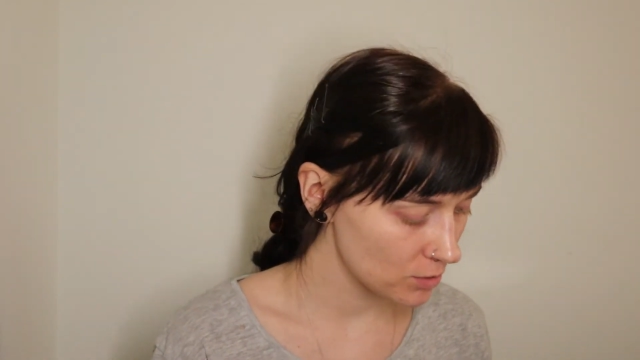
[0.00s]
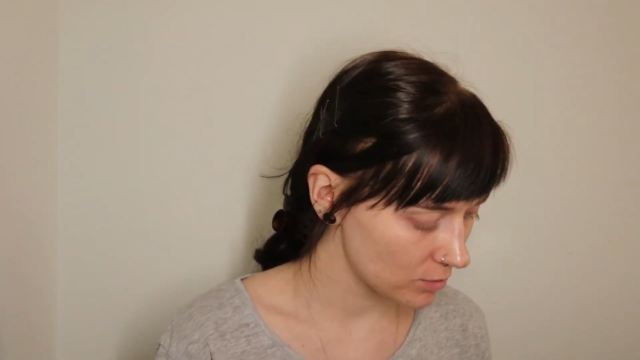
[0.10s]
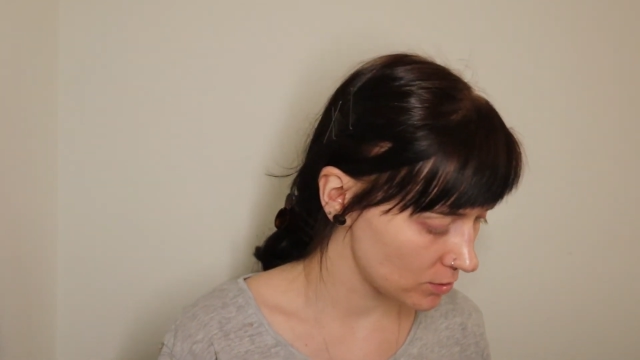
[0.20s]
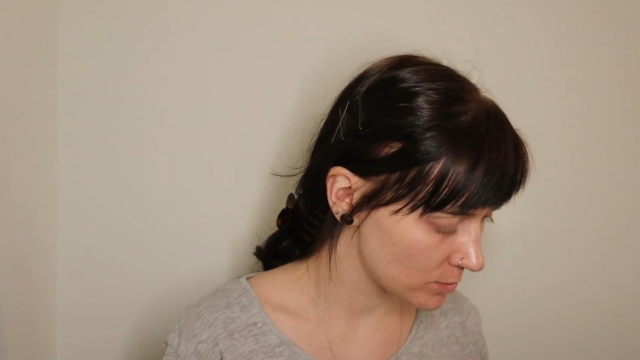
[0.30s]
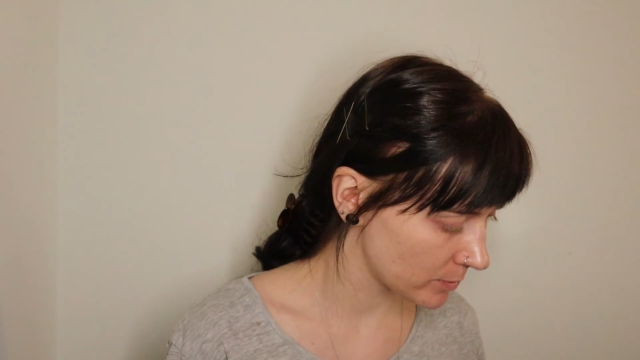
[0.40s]

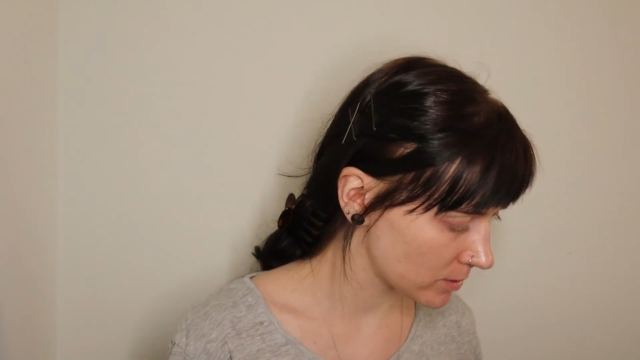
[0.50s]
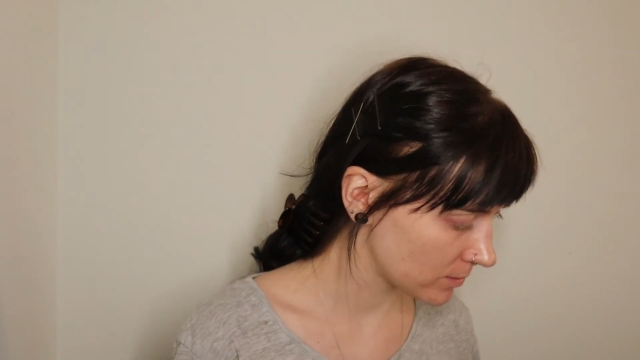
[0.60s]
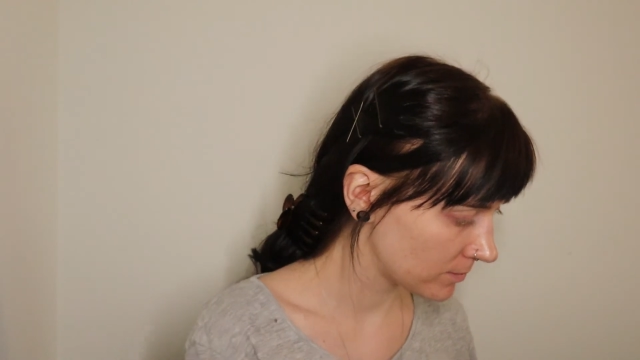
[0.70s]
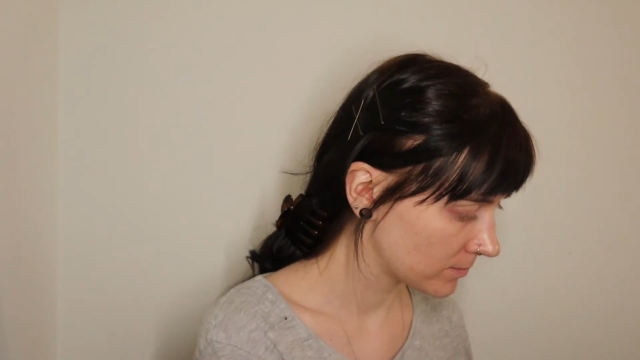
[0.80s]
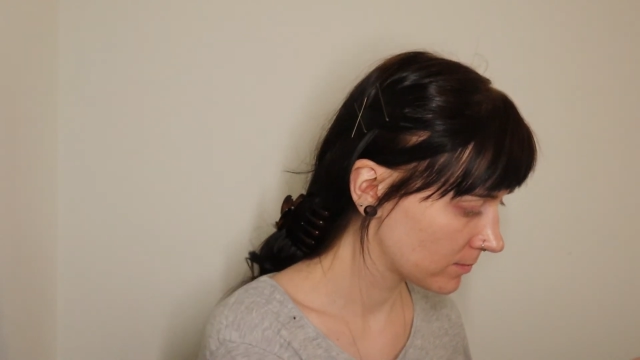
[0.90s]
You're supposed to,
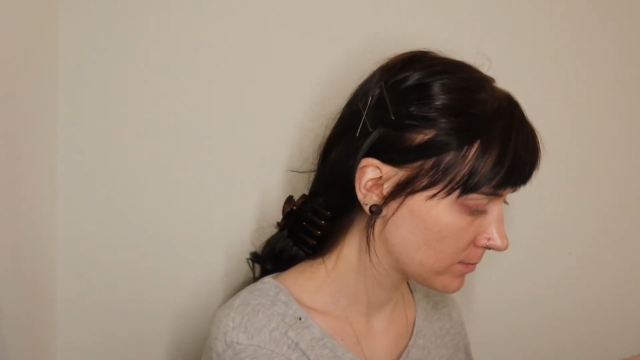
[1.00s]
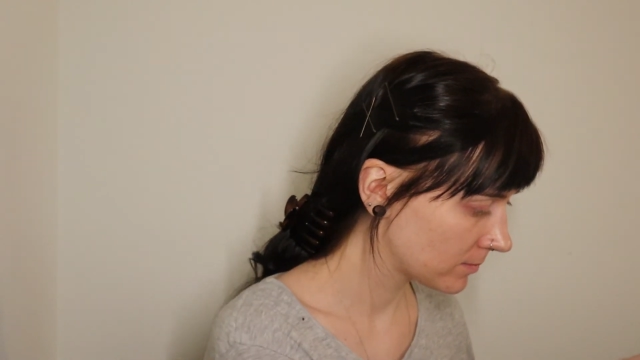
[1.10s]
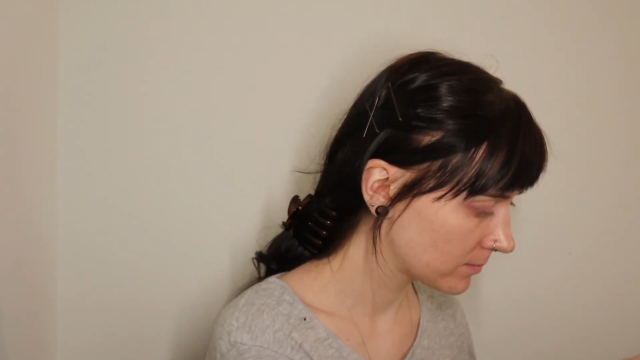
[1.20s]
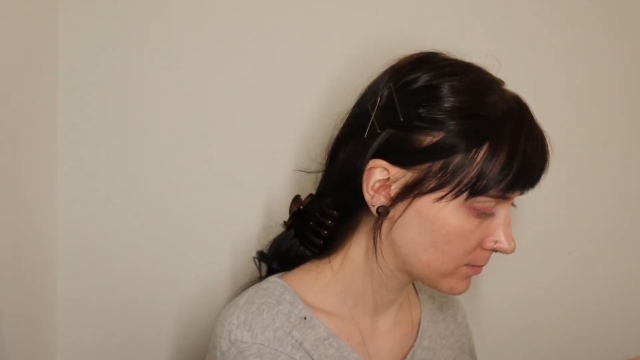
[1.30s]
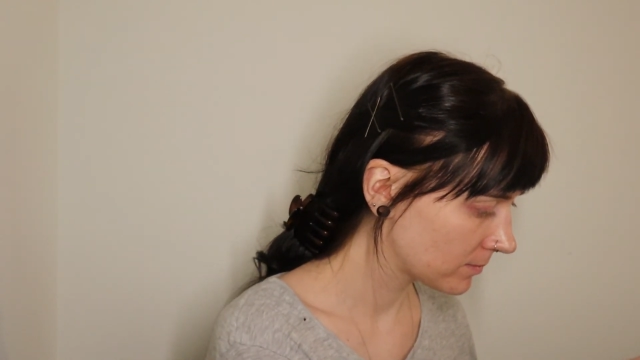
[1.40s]

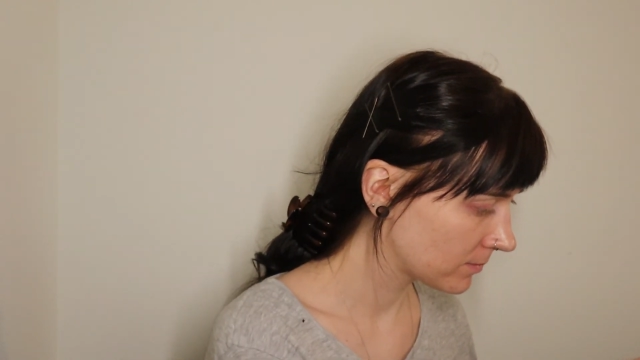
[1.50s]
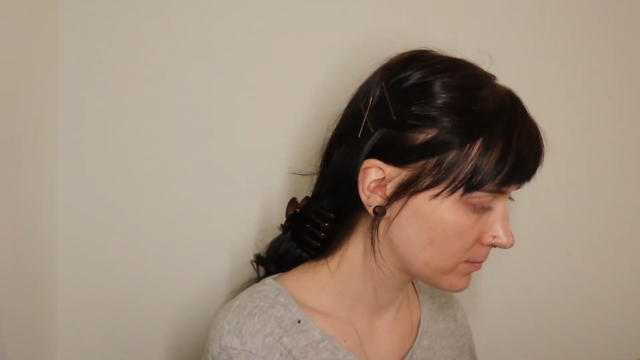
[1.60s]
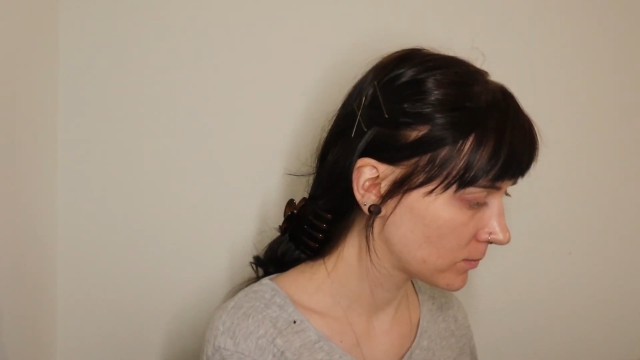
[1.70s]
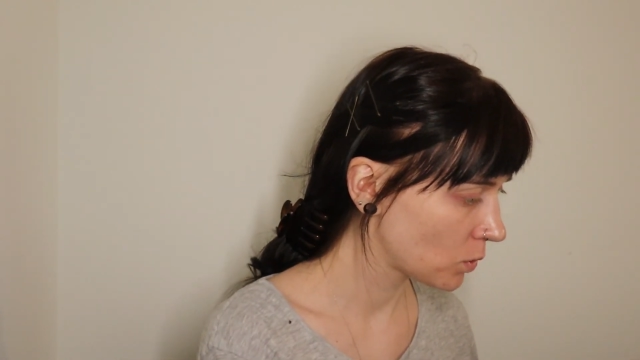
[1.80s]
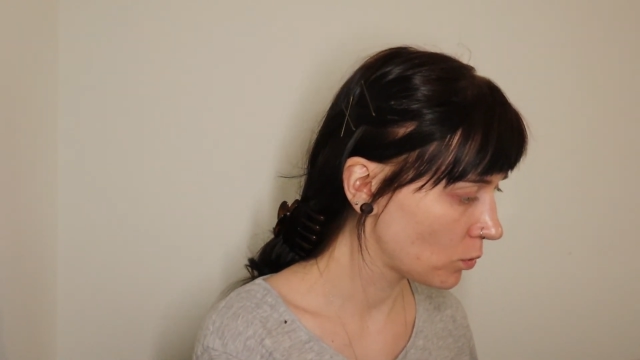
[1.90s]

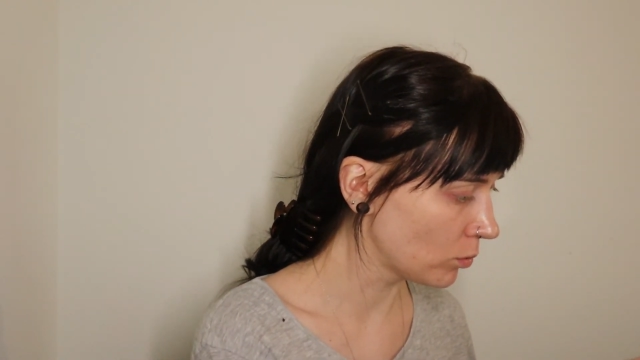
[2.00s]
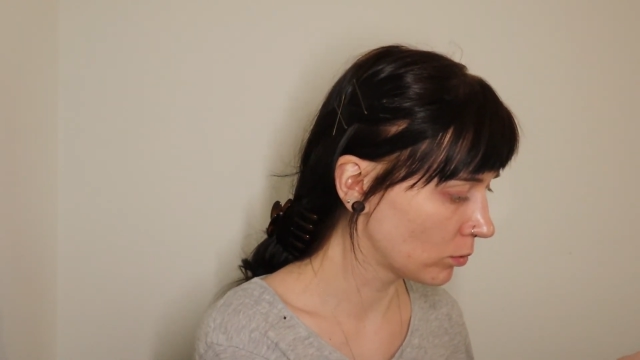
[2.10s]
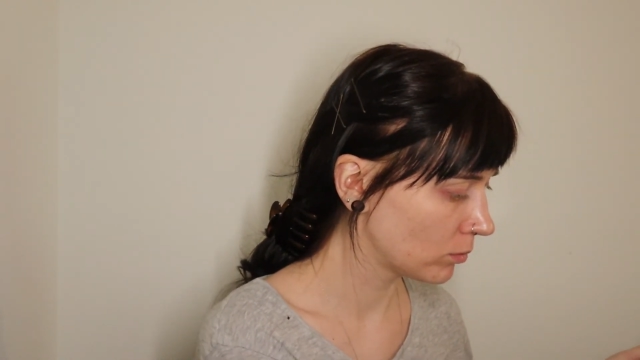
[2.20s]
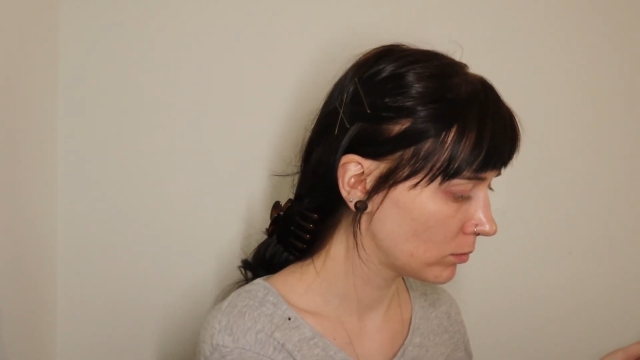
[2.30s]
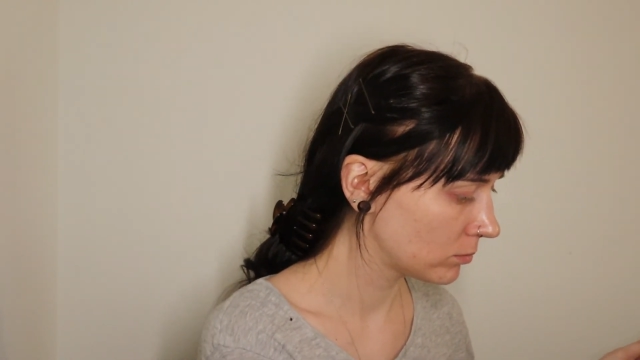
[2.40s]
whoop,
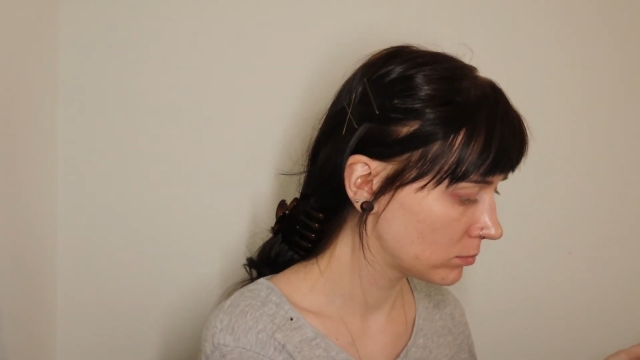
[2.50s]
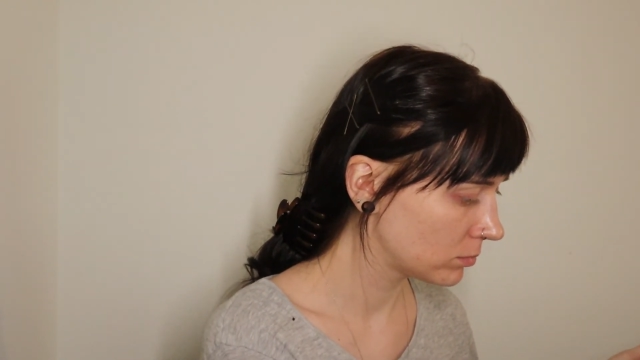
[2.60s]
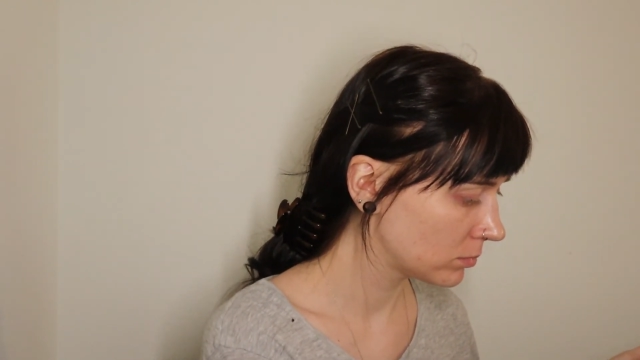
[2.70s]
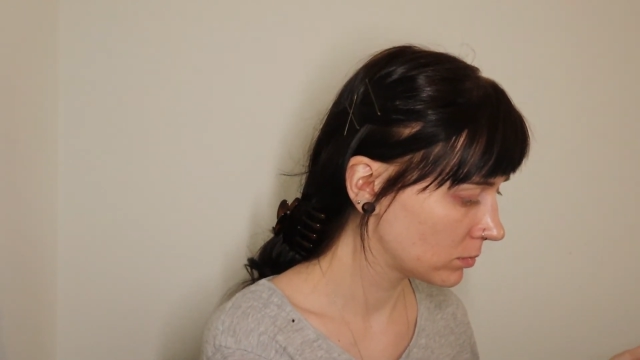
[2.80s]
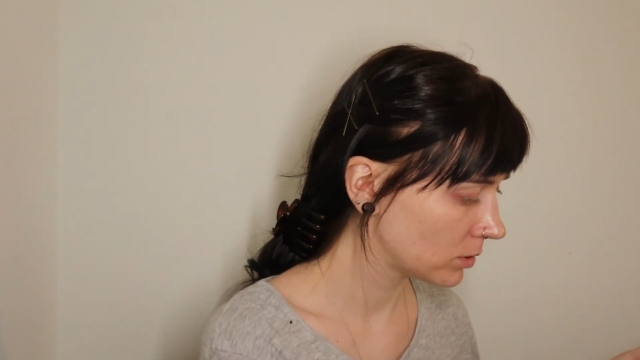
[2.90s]

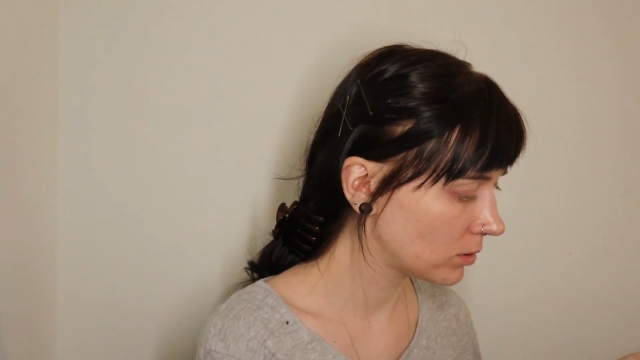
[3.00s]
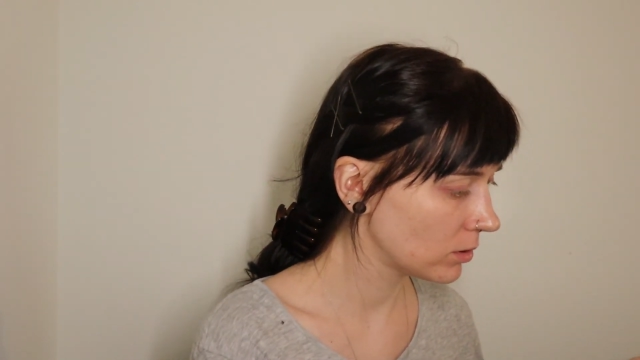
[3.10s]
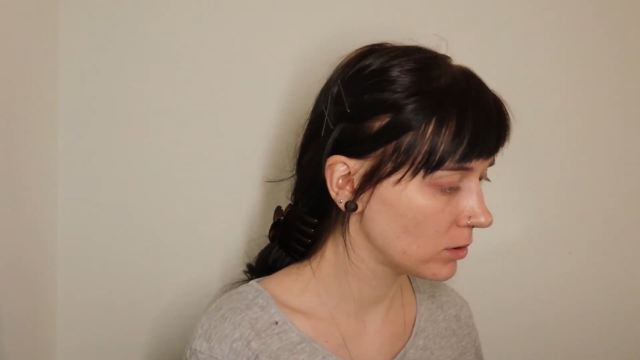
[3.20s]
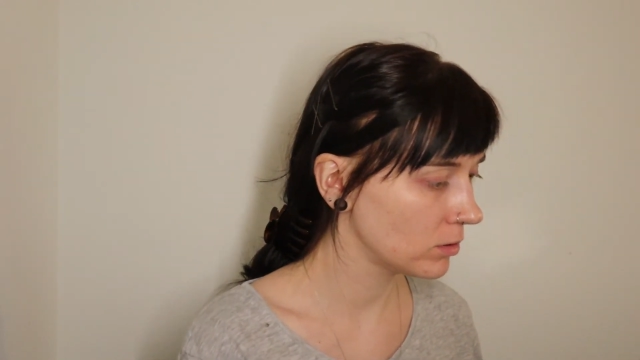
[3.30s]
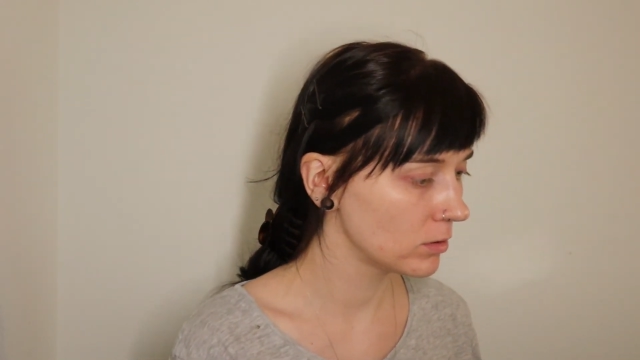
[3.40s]

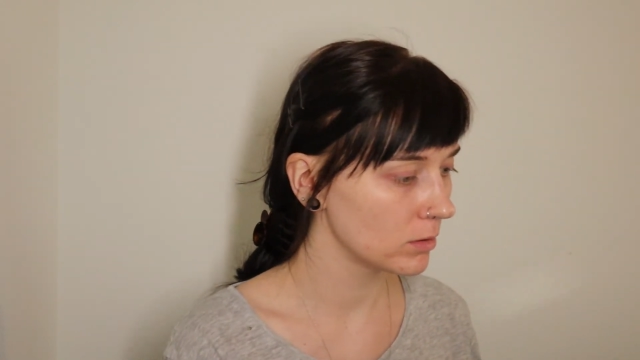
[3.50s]
girl,